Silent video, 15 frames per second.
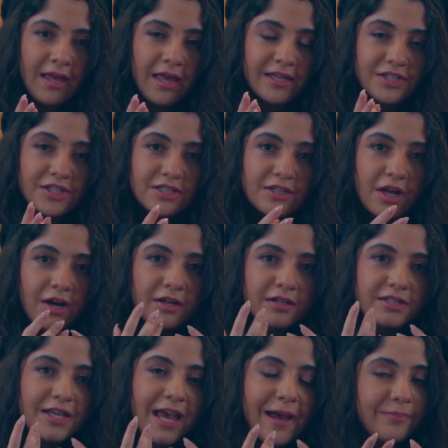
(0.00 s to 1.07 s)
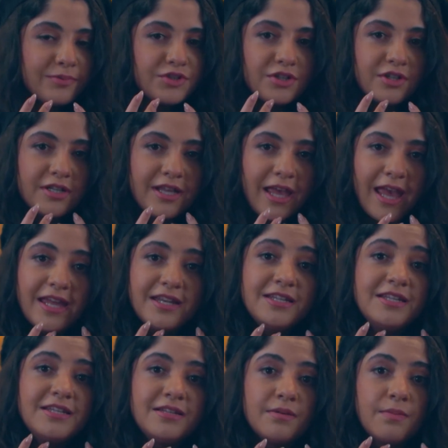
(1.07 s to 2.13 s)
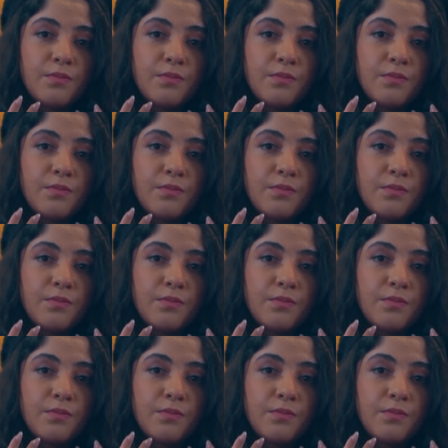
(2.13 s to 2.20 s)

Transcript: and she's not capturing any